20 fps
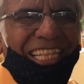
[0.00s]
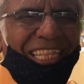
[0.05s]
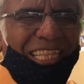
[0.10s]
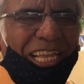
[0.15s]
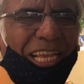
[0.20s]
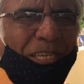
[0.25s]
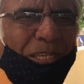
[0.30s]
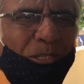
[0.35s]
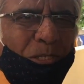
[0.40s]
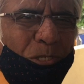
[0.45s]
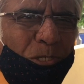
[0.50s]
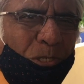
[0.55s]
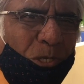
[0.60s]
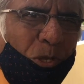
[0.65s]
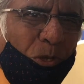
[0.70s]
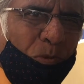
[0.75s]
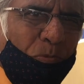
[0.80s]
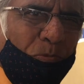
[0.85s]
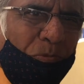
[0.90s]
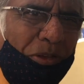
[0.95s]
Thank you
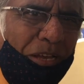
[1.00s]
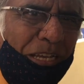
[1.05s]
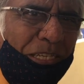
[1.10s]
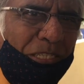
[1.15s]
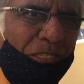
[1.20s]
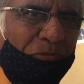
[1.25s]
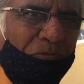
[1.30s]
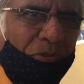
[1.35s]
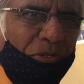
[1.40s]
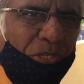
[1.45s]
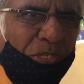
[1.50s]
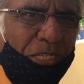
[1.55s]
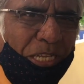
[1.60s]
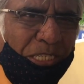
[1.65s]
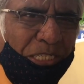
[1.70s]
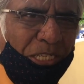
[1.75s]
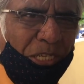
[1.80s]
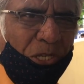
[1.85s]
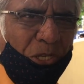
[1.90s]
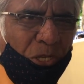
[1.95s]
so much for
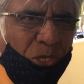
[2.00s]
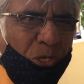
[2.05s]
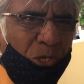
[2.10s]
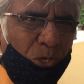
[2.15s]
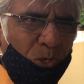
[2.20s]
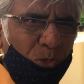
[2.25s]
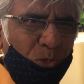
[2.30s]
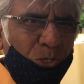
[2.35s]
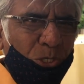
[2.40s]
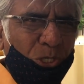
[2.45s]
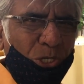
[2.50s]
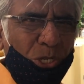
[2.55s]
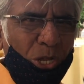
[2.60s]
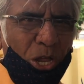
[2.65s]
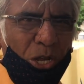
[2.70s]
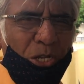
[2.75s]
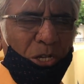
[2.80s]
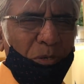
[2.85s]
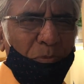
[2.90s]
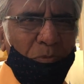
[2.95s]
such a huge
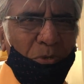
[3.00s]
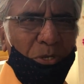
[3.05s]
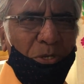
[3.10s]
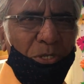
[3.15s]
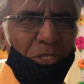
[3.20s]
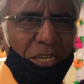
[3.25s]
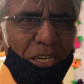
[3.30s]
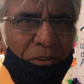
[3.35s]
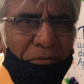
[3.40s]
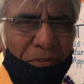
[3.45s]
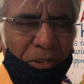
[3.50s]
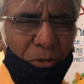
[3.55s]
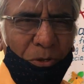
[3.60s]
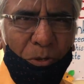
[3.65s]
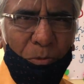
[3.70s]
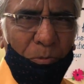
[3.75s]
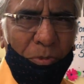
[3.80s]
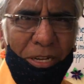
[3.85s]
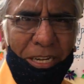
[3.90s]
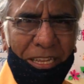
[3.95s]
contribution. We
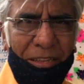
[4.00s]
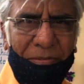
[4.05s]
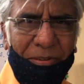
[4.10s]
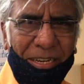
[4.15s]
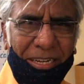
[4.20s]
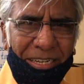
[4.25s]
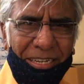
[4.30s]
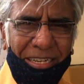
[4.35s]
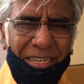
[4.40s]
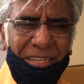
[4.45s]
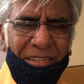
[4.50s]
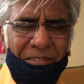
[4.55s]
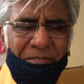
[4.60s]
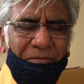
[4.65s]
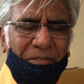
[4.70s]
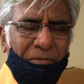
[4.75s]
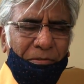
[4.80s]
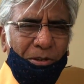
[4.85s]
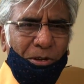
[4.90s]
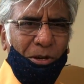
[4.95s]
couldn't believe it
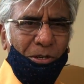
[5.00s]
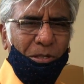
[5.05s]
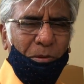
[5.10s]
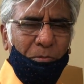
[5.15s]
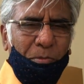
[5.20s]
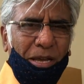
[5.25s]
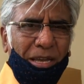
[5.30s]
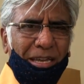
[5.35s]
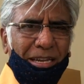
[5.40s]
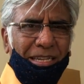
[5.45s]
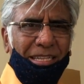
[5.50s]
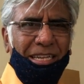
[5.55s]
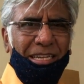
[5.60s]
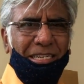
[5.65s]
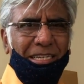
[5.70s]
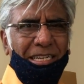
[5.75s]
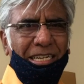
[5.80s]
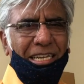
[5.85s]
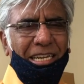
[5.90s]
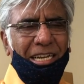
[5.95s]
when we got the mail that
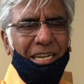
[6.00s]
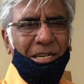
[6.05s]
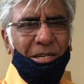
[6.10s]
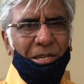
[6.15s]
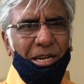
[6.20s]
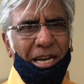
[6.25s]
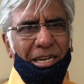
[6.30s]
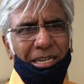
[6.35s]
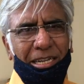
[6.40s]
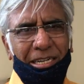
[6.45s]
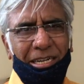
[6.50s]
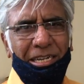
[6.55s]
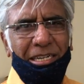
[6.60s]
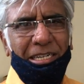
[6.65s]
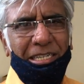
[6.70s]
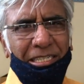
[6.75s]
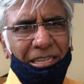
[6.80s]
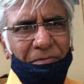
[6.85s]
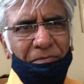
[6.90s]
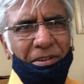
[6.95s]

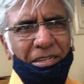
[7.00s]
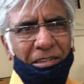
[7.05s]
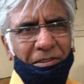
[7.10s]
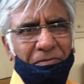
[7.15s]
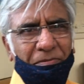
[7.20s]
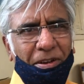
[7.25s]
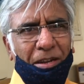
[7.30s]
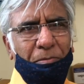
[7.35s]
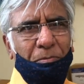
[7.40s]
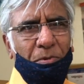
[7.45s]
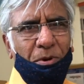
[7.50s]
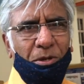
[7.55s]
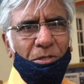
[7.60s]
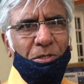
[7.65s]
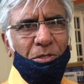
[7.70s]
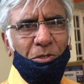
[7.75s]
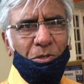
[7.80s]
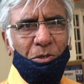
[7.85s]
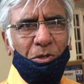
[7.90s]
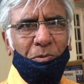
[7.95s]
975
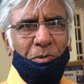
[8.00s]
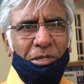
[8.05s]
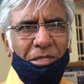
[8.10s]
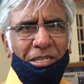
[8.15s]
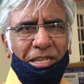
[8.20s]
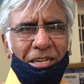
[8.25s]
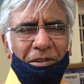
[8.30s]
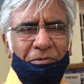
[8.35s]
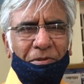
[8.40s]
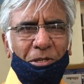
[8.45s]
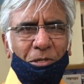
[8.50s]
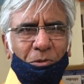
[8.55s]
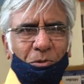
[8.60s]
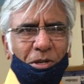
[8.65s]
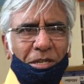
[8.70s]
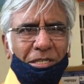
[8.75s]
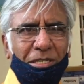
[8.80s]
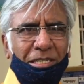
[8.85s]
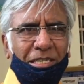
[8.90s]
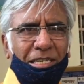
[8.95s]
boxes are going to be delivered to
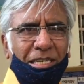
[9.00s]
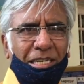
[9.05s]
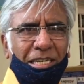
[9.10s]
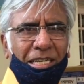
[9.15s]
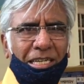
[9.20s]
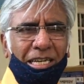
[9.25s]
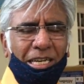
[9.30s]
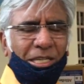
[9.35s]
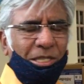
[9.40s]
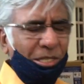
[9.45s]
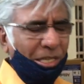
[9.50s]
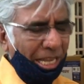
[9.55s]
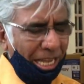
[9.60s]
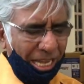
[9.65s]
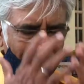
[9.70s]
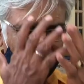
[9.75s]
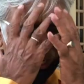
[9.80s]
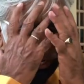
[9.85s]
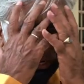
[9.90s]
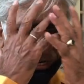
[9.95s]
us. It's
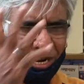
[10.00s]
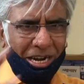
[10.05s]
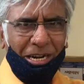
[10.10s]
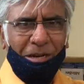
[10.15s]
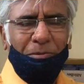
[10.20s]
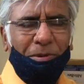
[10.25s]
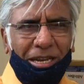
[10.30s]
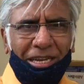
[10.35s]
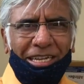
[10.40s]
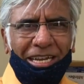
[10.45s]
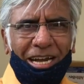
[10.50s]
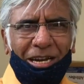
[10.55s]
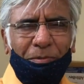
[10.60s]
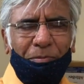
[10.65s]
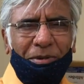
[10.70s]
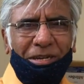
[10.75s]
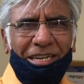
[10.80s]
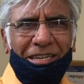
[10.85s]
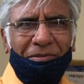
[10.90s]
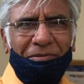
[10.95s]
incredible. I can't
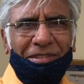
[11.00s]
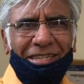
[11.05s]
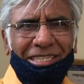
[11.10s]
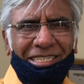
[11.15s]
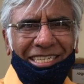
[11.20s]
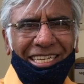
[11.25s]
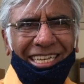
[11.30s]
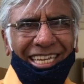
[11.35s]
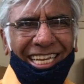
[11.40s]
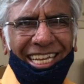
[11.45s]
believe this.